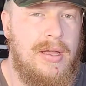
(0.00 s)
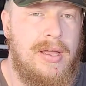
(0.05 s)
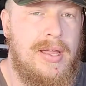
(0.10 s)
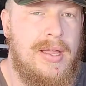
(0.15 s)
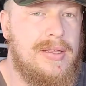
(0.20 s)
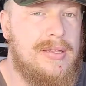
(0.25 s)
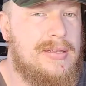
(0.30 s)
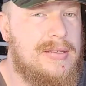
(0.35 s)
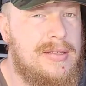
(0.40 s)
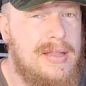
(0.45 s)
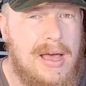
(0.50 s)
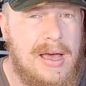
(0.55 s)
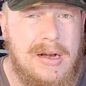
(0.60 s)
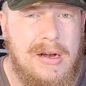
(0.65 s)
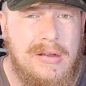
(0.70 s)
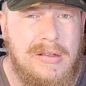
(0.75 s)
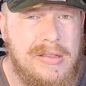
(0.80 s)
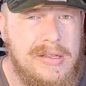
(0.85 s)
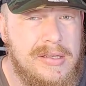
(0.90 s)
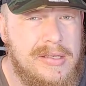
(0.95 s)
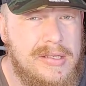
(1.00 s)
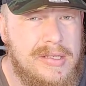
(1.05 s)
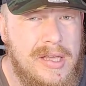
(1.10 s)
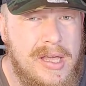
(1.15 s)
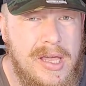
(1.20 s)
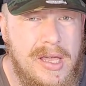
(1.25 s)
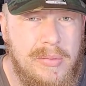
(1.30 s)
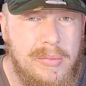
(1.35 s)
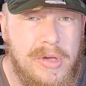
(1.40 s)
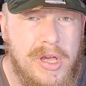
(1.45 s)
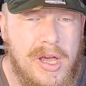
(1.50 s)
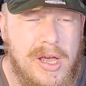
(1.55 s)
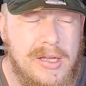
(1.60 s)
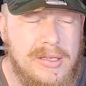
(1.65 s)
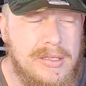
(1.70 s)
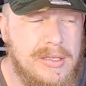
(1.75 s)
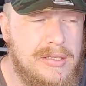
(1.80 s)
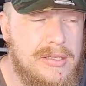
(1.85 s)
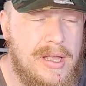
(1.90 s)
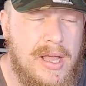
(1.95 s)
it's not on the same,
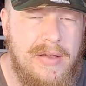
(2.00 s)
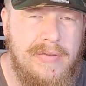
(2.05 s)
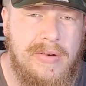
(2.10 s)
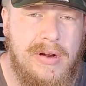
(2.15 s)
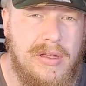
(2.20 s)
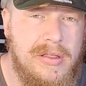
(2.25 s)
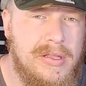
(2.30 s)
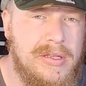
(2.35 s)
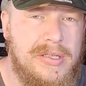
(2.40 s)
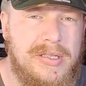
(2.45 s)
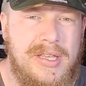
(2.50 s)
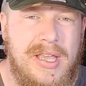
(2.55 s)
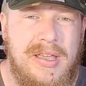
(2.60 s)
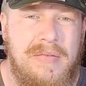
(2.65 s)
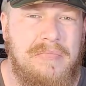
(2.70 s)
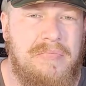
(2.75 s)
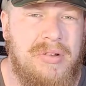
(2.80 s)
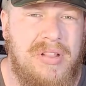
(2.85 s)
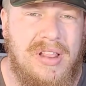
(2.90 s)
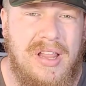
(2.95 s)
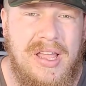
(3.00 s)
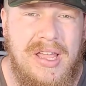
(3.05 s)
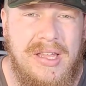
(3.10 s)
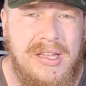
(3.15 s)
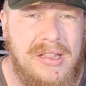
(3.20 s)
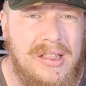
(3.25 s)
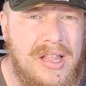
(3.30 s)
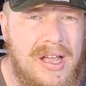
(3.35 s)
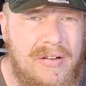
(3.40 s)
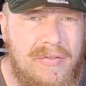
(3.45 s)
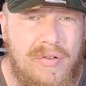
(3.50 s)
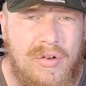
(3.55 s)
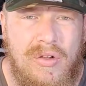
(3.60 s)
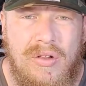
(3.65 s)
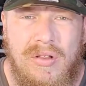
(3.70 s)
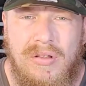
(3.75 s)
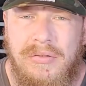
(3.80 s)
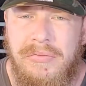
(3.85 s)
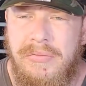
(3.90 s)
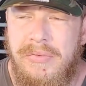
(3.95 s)
guys. It's not even on the same playing
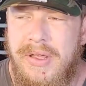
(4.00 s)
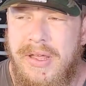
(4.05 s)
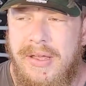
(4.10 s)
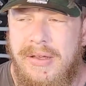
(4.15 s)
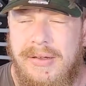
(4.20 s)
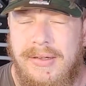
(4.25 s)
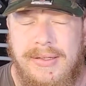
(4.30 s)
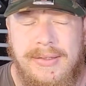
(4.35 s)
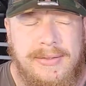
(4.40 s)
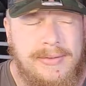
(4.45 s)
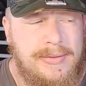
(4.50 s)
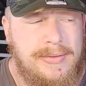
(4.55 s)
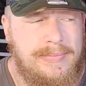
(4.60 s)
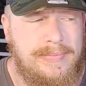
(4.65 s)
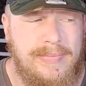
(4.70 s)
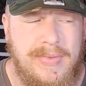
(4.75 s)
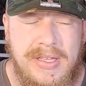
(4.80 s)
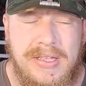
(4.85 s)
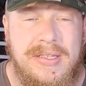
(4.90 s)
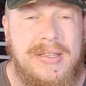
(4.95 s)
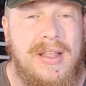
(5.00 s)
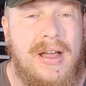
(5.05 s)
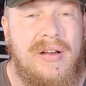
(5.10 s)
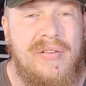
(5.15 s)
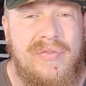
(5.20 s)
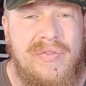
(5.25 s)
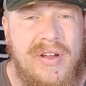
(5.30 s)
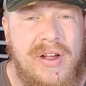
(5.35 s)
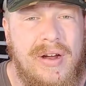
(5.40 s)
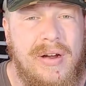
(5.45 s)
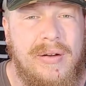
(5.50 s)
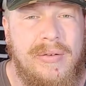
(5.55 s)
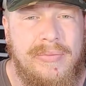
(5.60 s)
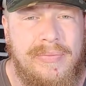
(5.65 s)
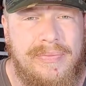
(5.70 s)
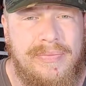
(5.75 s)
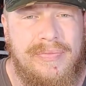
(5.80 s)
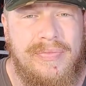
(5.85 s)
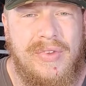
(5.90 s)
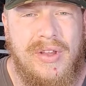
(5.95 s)
level. It's not fair.
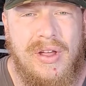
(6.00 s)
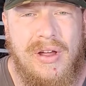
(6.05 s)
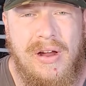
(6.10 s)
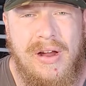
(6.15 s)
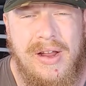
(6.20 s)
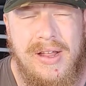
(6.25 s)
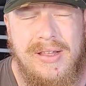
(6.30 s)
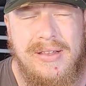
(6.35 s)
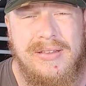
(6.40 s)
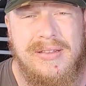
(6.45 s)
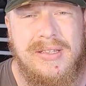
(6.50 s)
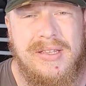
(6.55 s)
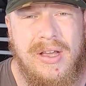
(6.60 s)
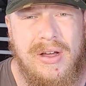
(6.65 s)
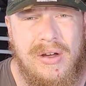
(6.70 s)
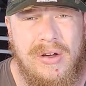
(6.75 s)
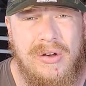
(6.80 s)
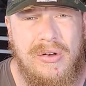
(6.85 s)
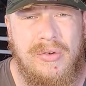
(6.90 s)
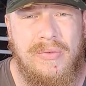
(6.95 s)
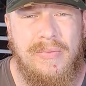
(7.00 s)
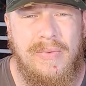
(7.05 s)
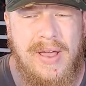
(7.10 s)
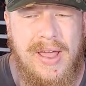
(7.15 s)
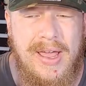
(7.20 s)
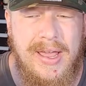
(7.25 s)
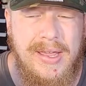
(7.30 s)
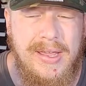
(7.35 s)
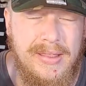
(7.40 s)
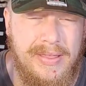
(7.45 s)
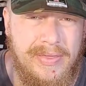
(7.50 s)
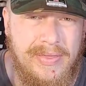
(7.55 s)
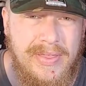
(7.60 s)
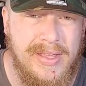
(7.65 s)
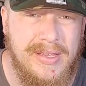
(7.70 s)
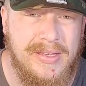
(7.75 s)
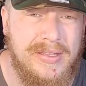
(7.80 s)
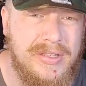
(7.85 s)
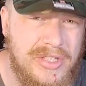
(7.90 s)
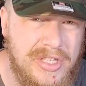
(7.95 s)
All right, so hey,
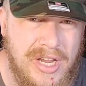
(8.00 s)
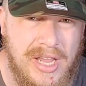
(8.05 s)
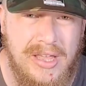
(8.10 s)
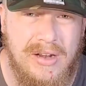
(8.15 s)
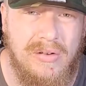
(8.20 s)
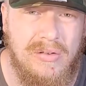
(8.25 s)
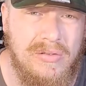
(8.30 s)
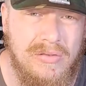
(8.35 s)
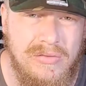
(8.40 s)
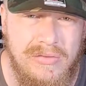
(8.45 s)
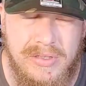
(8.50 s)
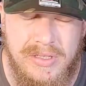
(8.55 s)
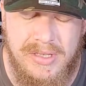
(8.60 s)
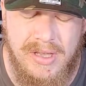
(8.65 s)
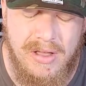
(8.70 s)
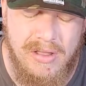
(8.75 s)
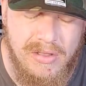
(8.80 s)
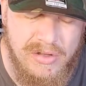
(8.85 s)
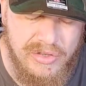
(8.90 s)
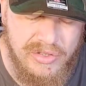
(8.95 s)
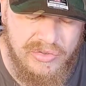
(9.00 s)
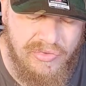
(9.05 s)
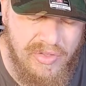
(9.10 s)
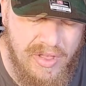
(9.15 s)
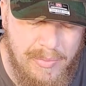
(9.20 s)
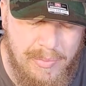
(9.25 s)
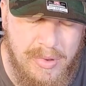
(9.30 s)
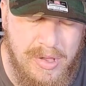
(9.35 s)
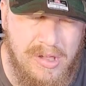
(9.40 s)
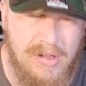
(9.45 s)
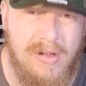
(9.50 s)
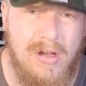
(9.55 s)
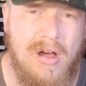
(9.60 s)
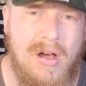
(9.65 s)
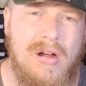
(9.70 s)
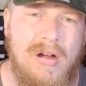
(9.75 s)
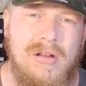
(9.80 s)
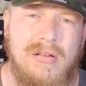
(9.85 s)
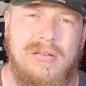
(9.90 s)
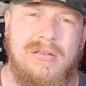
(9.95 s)
this channel, Sell Those Flipping
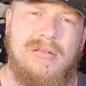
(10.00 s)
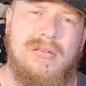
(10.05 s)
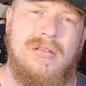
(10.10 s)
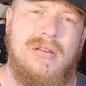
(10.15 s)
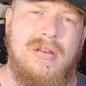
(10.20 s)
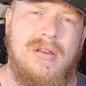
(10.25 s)
Cars,